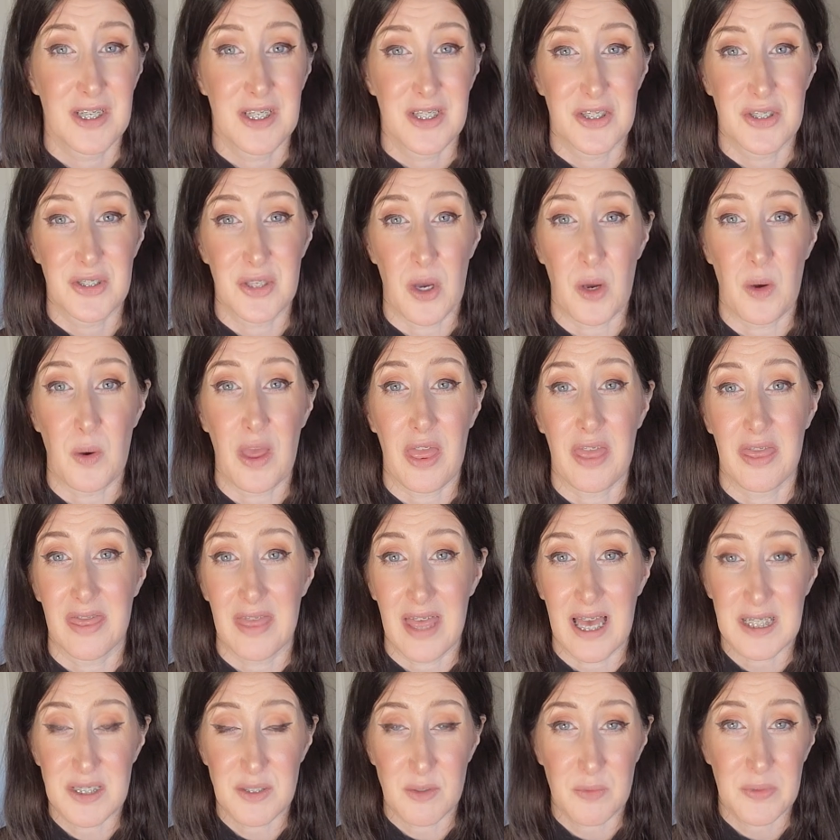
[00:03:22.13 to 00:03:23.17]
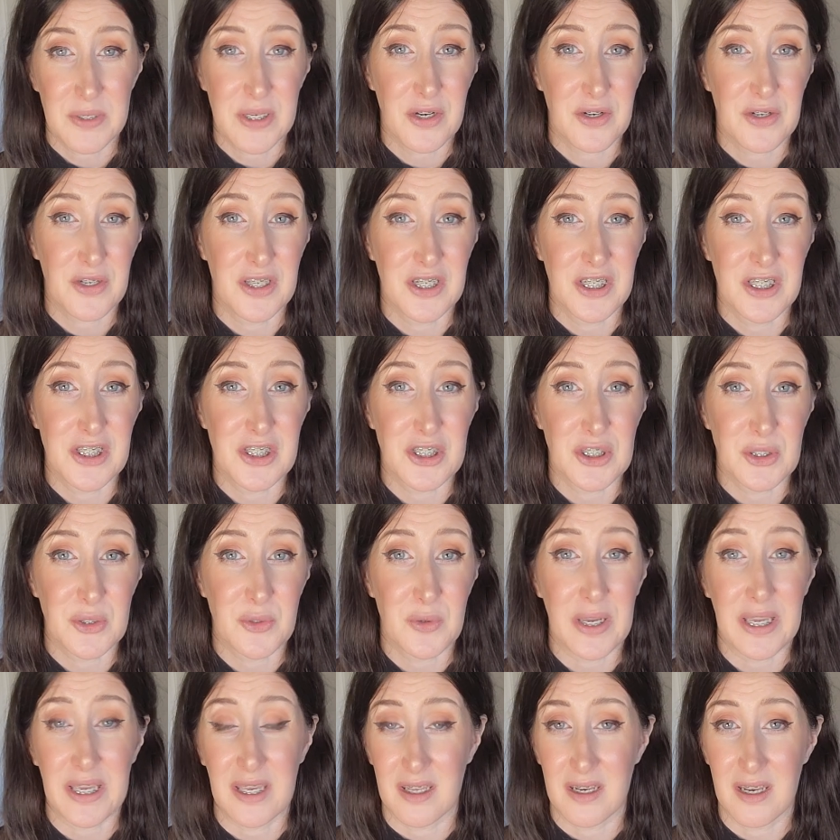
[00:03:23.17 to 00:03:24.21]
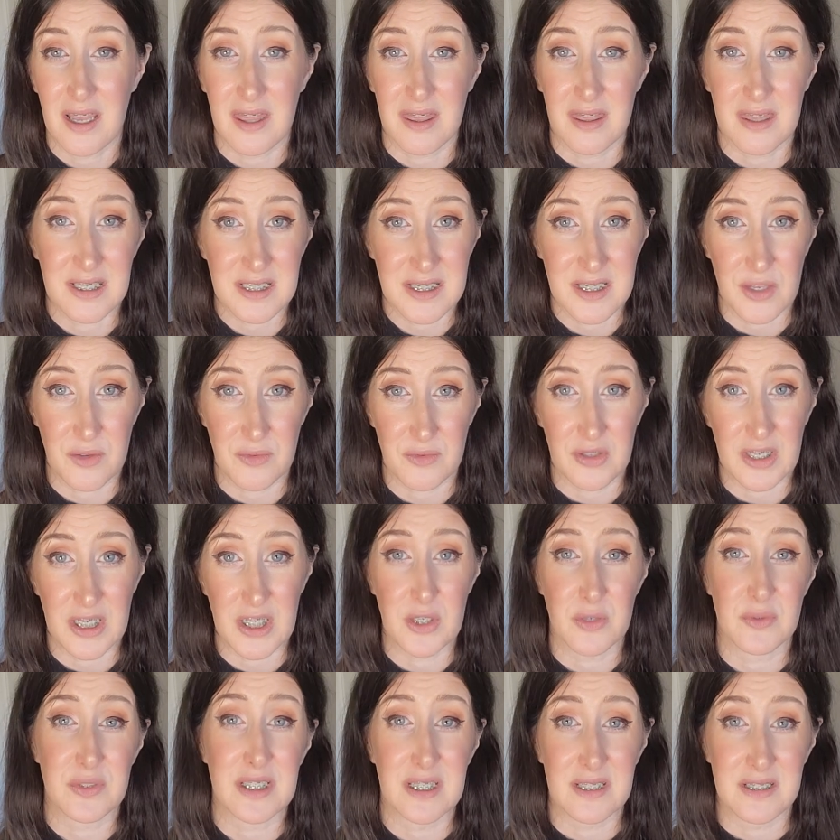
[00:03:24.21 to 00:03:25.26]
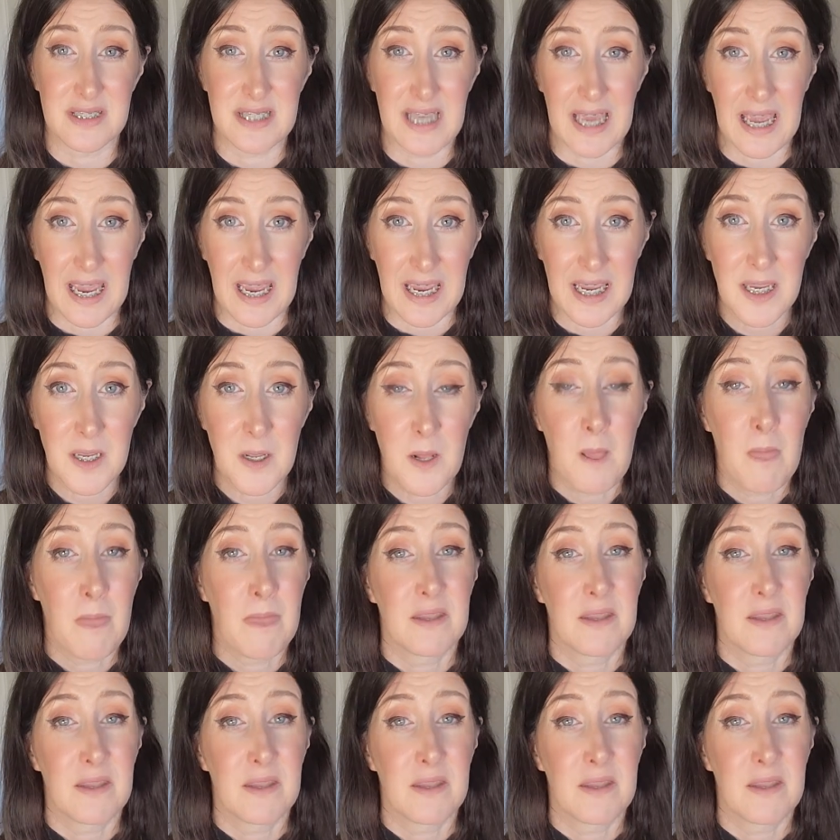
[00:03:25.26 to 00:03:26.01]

So that's what we are going to do in this video today.